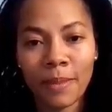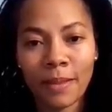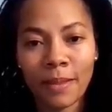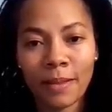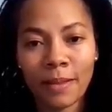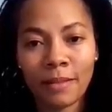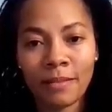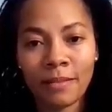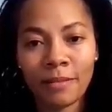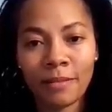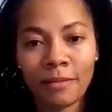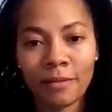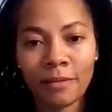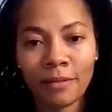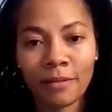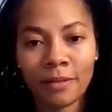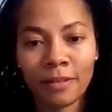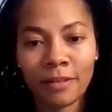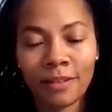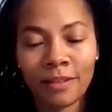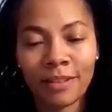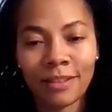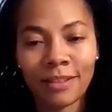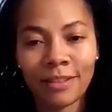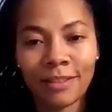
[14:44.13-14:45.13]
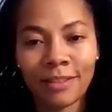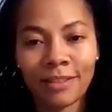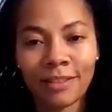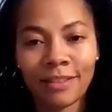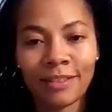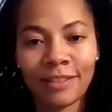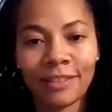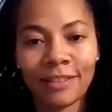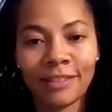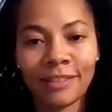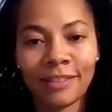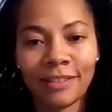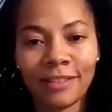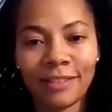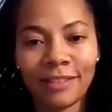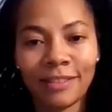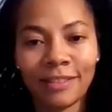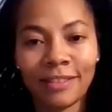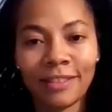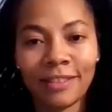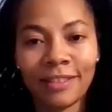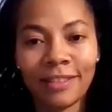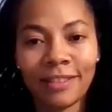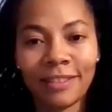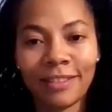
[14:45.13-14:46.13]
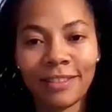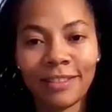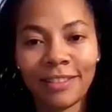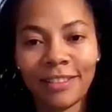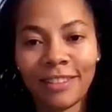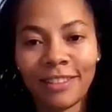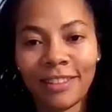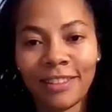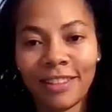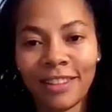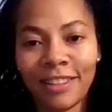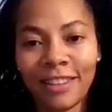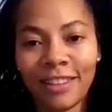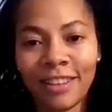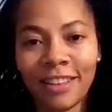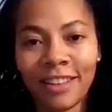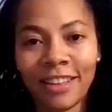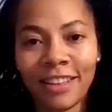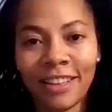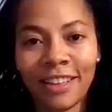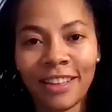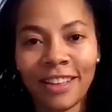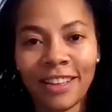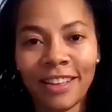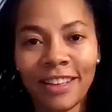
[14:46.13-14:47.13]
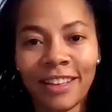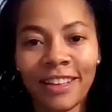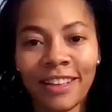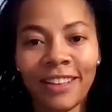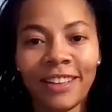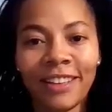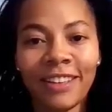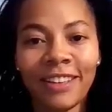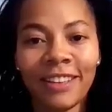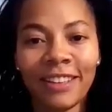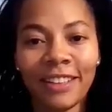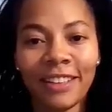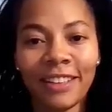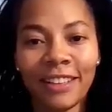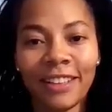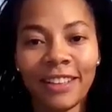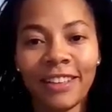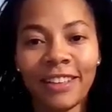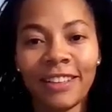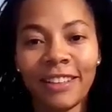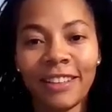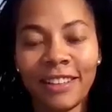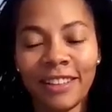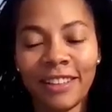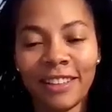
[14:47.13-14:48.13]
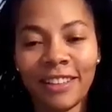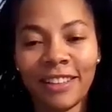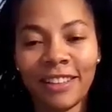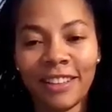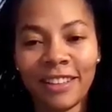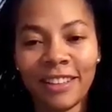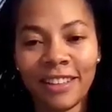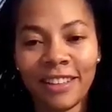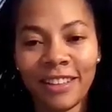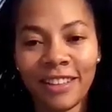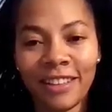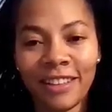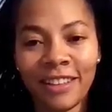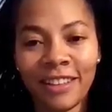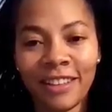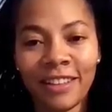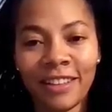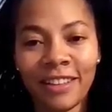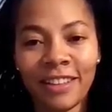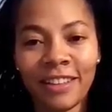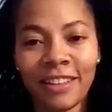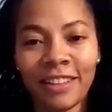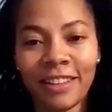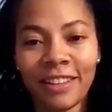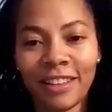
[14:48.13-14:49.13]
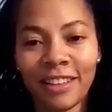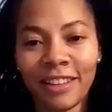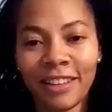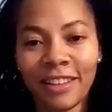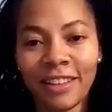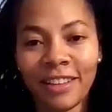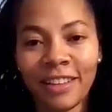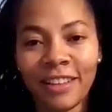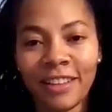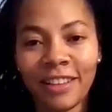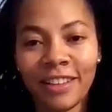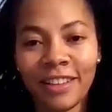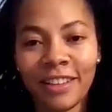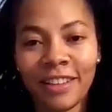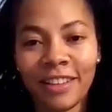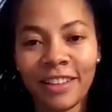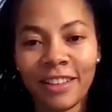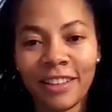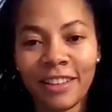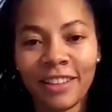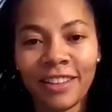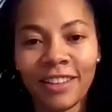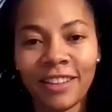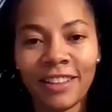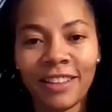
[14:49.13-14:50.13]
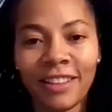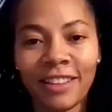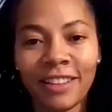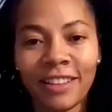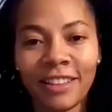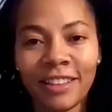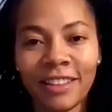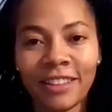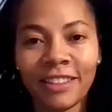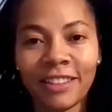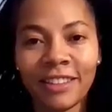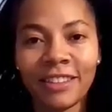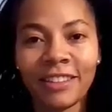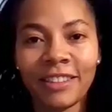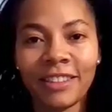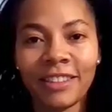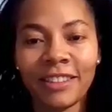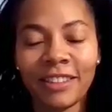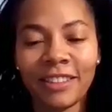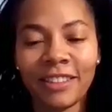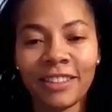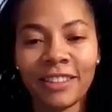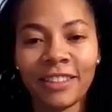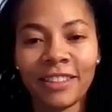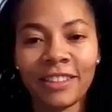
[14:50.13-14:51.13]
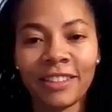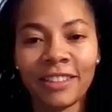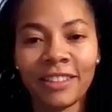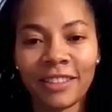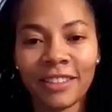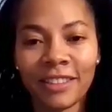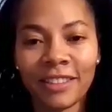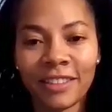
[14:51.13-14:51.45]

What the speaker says: (silent)